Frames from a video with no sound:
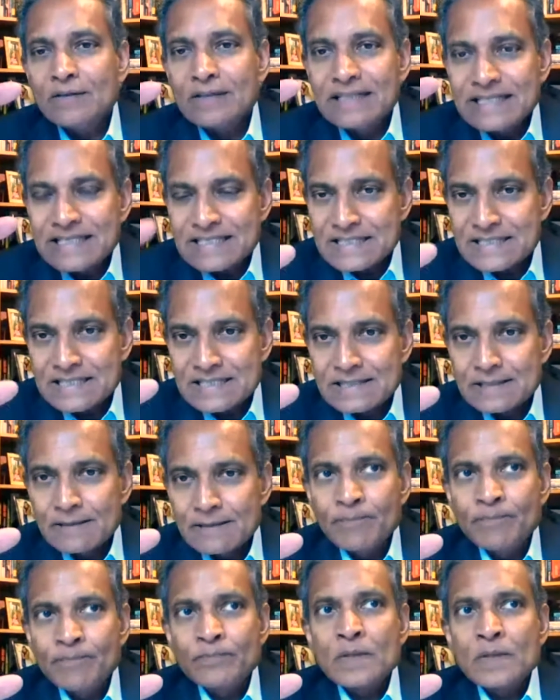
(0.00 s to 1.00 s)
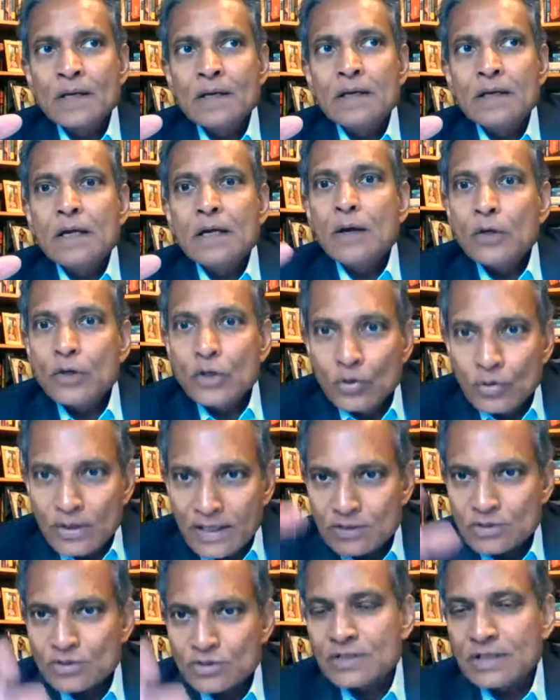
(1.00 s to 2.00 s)
this you
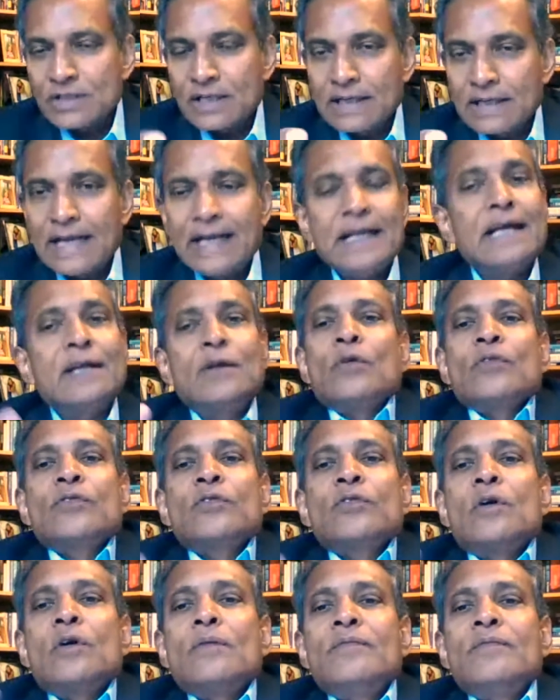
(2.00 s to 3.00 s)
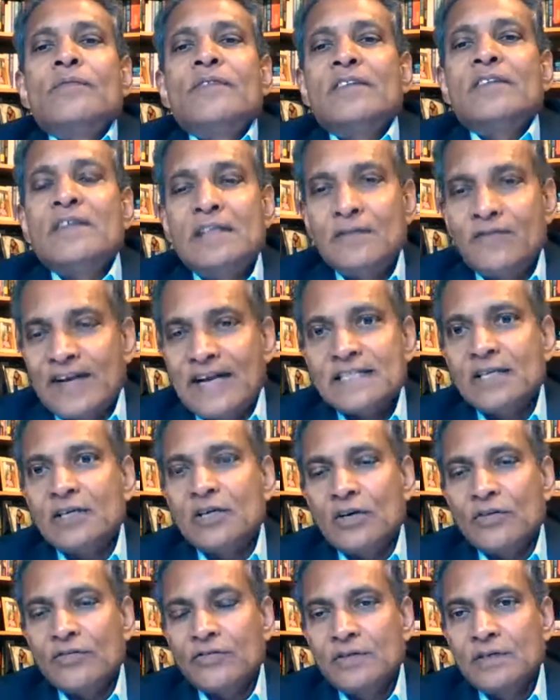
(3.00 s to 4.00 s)
need to start, and also obviously the financing
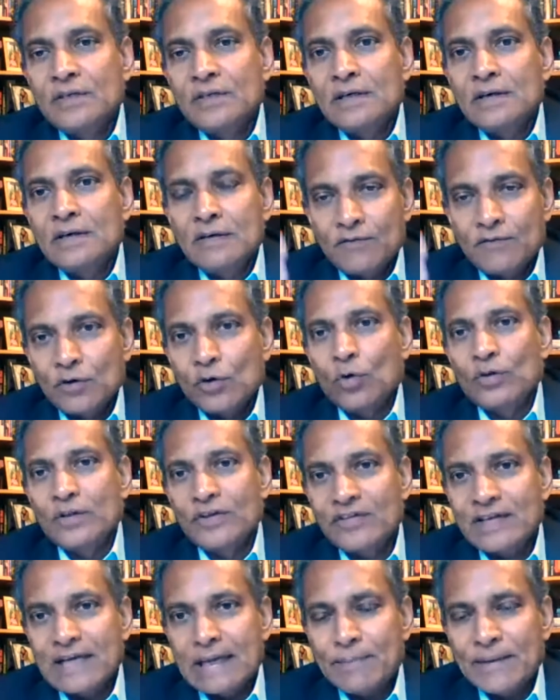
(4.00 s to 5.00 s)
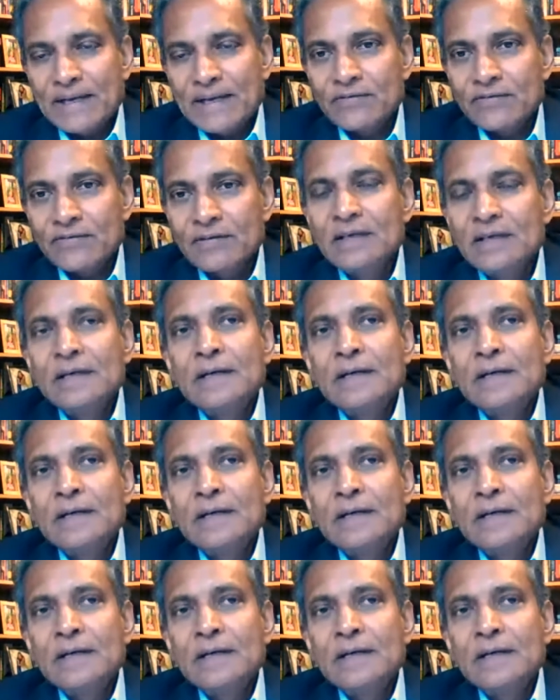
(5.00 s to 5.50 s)
cost for all this capex.